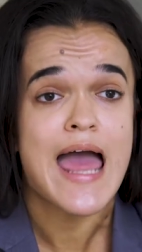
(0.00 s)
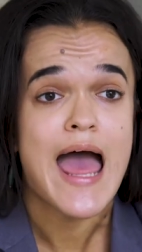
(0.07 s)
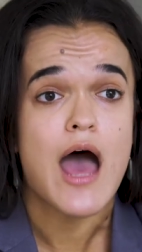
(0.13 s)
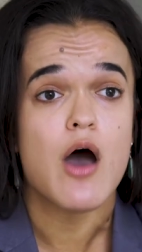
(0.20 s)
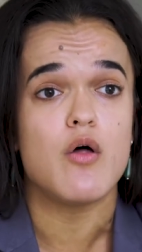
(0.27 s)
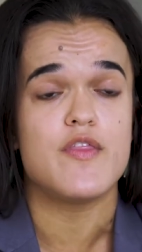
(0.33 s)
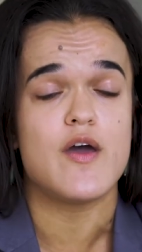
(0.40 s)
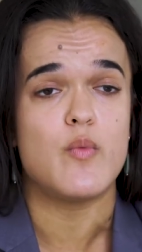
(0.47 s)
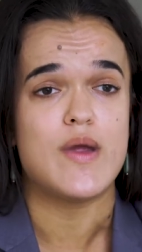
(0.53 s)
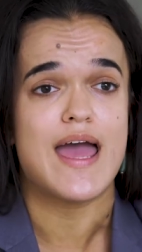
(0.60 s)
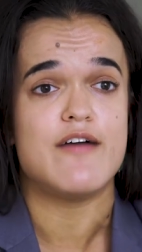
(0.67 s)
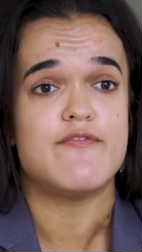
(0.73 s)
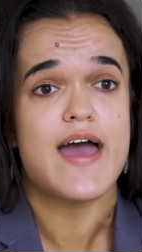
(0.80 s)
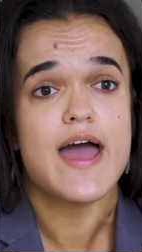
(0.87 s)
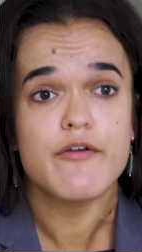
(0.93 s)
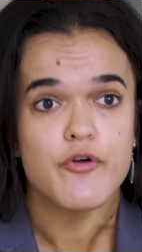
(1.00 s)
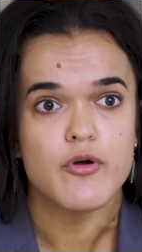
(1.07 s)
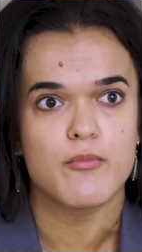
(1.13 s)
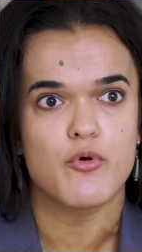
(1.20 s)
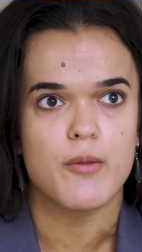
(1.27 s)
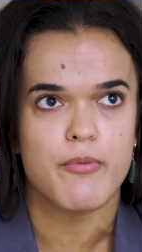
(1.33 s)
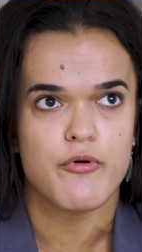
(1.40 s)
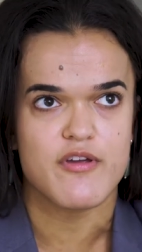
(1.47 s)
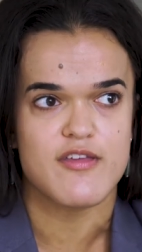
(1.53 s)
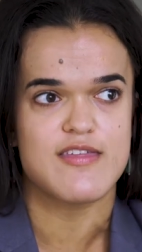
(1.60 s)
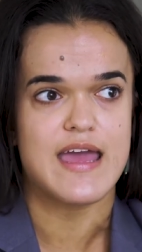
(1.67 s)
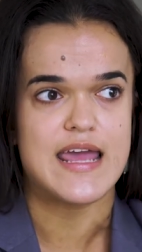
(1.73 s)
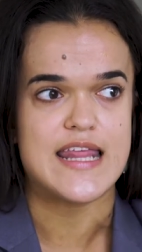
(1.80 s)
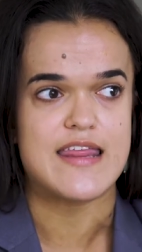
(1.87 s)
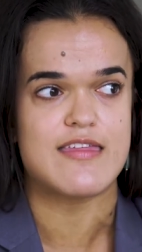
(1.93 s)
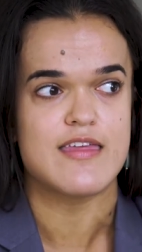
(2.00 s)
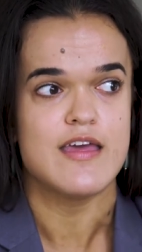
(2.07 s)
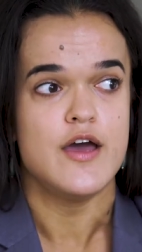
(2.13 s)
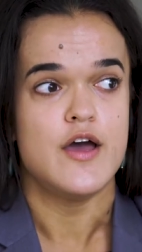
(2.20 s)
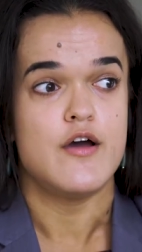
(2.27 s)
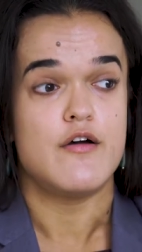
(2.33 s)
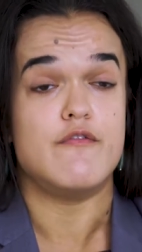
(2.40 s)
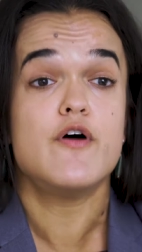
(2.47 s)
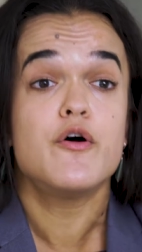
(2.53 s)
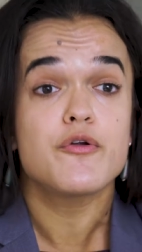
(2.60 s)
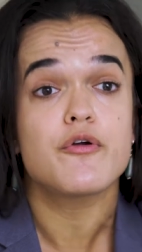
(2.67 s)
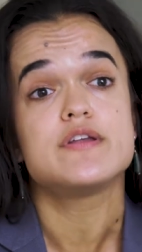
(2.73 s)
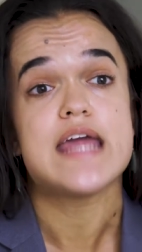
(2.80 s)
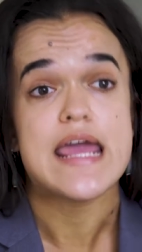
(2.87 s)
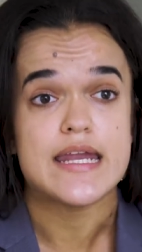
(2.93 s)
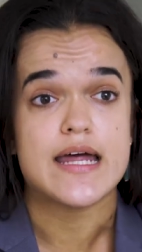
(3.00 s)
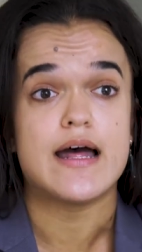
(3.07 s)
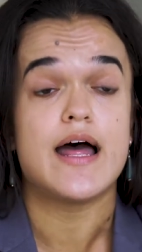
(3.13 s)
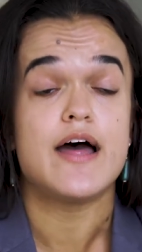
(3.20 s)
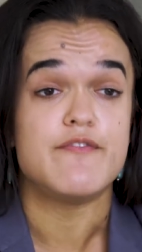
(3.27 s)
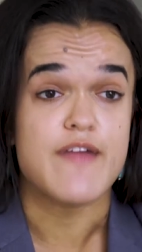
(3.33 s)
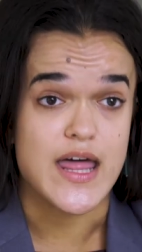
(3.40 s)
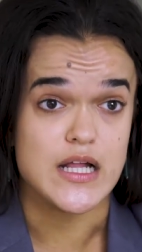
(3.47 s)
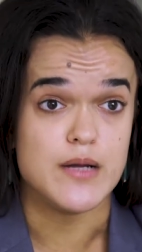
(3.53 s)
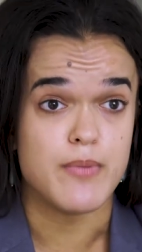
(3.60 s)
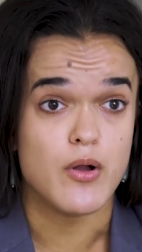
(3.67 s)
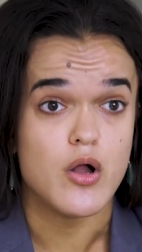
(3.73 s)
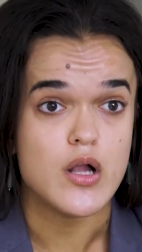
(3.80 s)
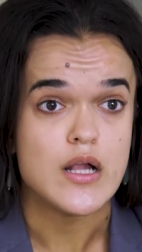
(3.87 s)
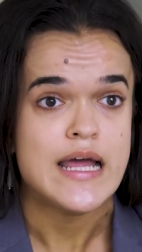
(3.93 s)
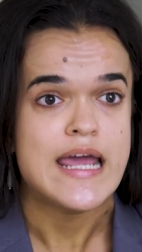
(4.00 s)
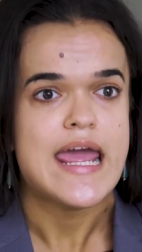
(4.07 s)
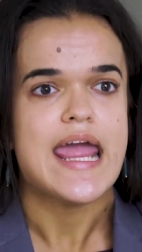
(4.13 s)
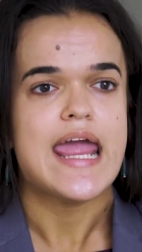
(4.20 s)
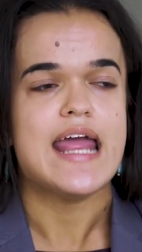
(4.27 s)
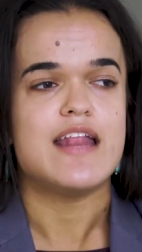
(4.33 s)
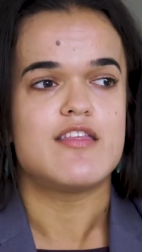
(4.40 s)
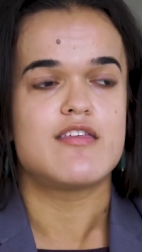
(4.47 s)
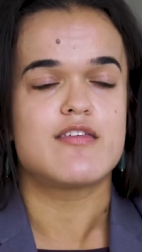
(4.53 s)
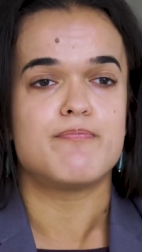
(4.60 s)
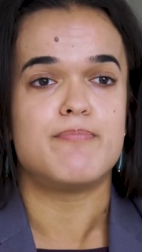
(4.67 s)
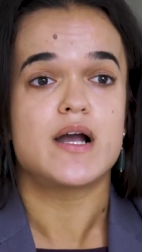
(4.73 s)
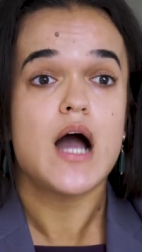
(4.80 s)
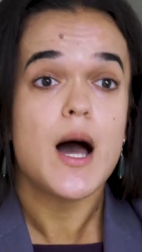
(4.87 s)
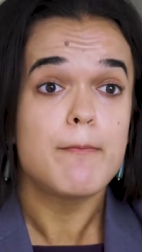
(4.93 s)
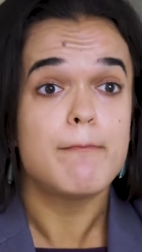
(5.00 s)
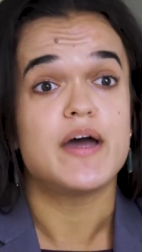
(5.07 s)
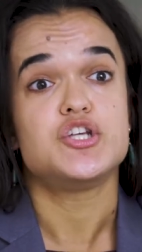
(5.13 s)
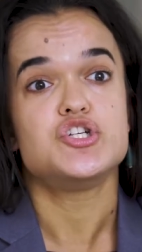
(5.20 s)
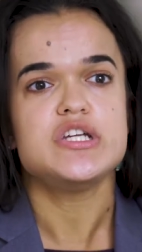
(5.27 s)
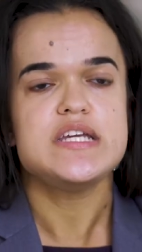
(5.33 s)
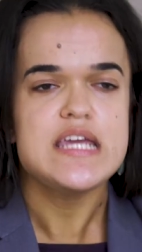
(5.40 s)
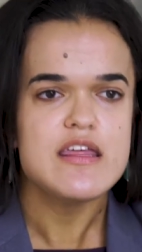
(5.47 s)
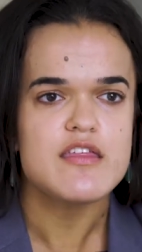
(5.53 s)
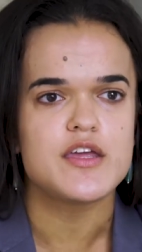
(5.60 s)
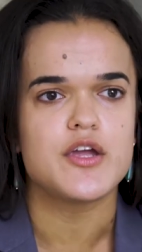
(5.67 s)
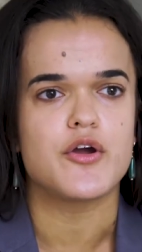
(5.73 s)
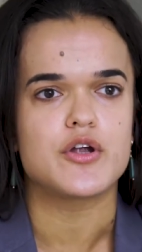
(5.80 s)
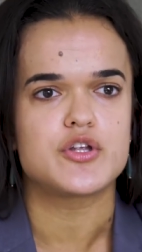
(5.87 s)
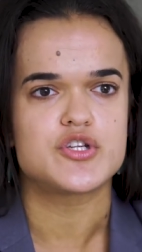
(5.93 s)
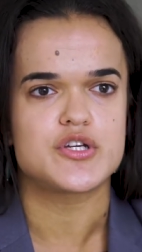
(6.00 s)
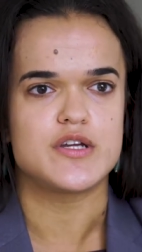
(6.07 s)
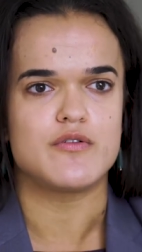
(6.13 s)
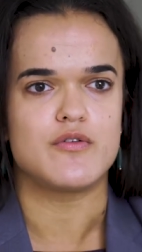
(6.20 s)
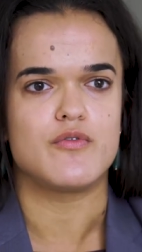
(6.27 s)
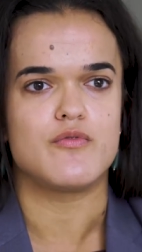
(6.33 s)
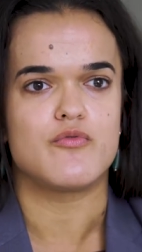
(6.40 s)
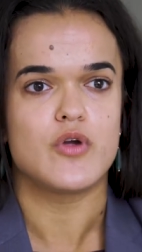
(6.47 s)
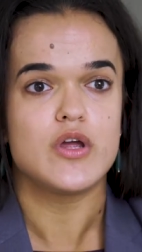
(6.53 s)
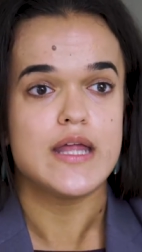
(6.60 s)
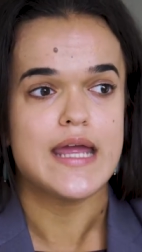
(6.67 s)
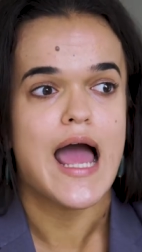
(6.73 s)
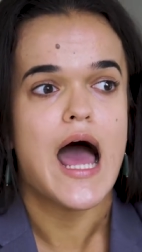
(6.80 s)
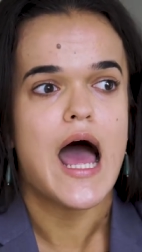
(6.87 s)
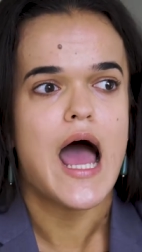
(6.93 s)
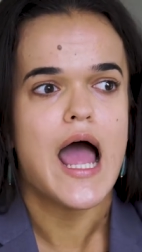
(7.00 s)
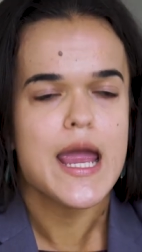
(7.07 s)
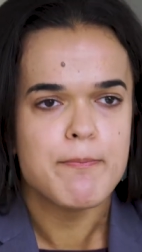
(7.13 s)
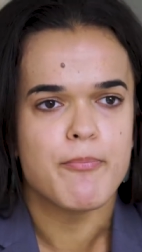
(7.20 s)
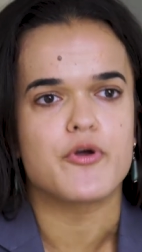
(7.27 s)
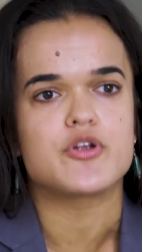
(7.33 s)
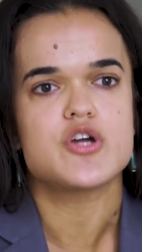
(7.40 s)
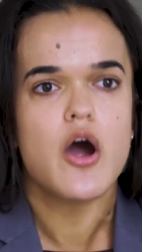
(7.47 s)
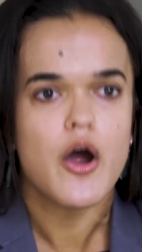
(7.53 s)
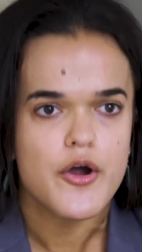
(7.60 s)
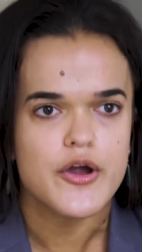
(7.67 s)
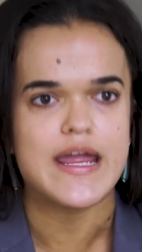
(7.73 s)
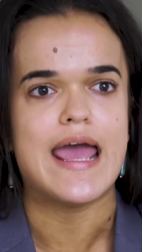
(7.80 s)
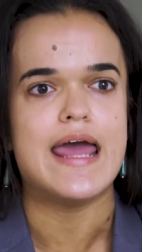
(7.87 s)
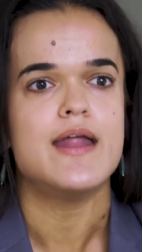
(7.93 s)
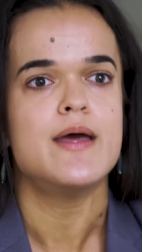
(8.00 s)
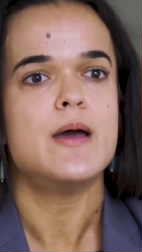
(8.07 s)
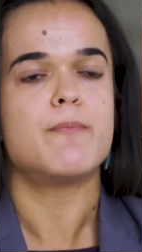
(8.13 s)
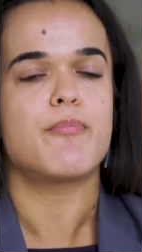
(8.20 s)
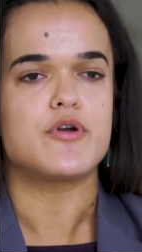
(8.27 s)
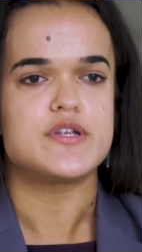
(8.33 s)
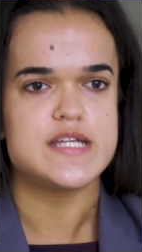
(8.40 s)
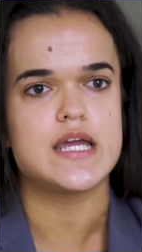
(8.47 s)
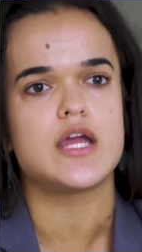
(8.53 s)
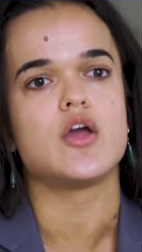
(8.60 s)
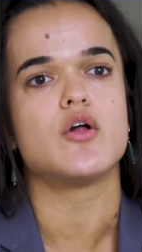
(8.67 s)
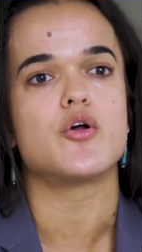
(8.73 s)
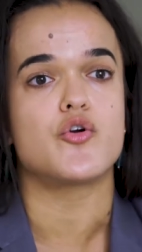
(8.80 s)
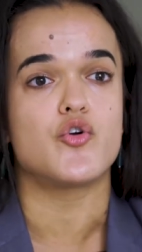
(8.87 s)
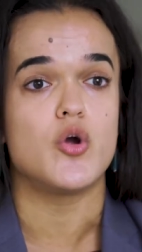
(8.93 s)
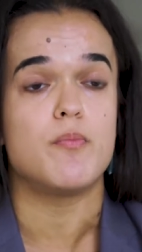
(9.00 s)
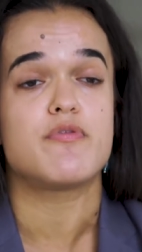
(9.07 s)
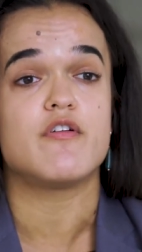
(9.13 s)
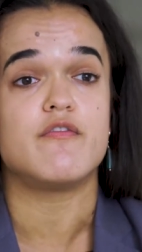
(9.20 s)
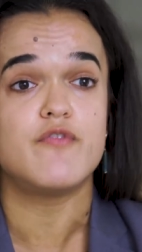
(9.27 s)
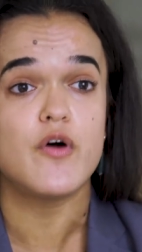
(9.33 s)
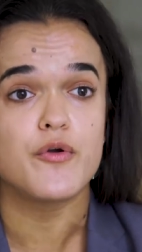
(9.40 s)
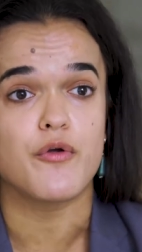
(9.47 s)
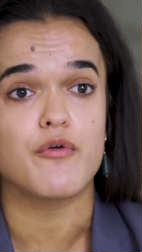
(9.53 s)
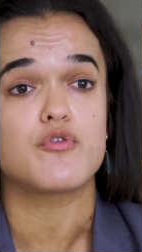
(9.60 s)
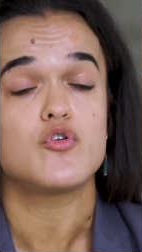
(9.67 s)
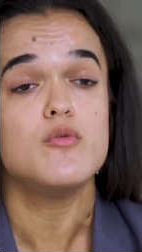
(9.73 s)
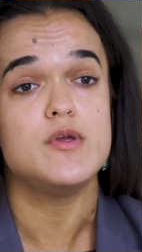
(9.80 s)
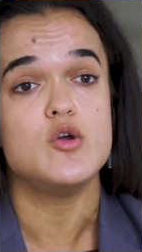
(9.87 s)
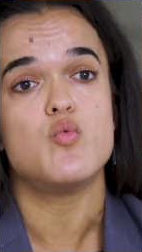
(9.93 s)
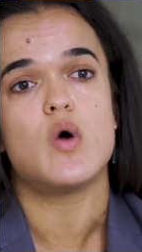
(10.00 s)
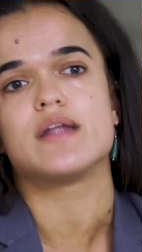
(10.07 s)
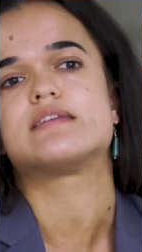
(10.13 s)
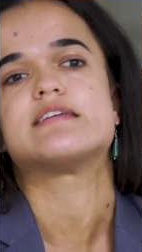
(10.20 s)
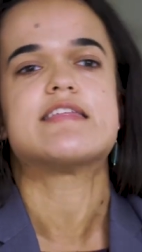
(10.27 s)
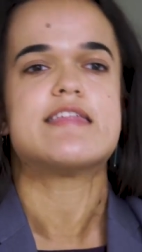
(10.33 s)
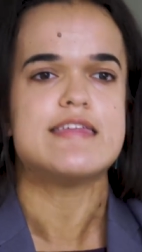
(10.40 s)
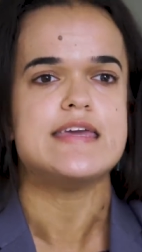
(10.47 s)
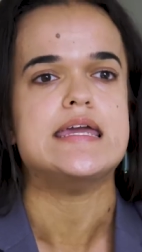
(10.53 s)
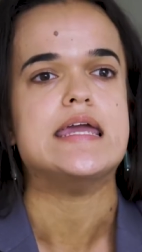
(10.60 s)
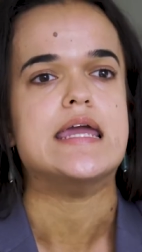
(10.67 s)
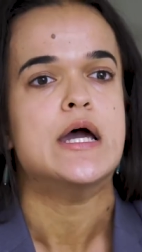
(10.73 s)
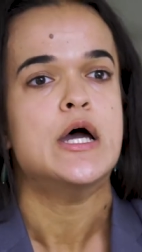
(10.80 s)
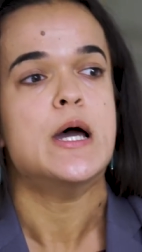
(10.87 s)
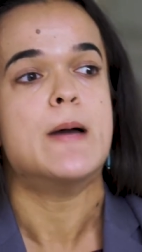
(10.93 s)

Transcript: now that we have ever more precise voter data available, it's become much easier to really hyper target particular groups of voters whom you want to see